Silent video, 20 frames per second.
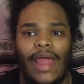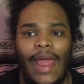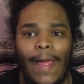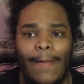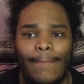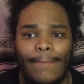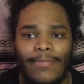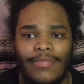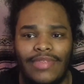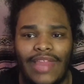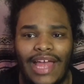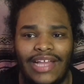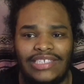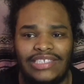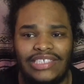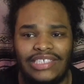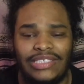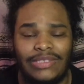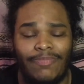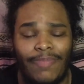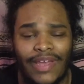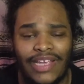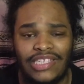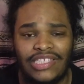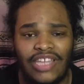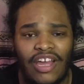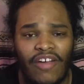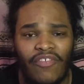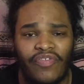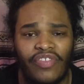And that's just
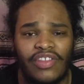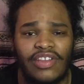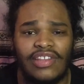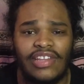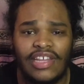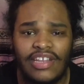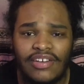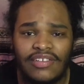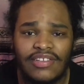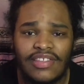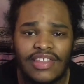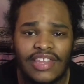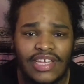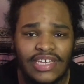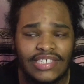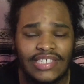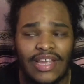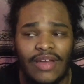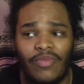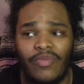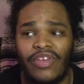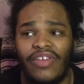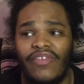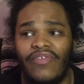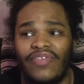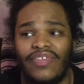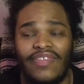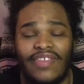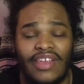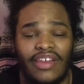based off the little things that
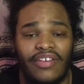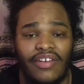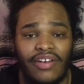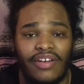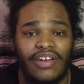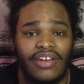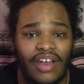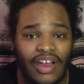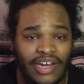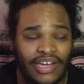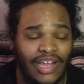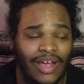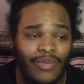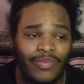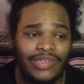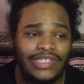we've seen her done yet.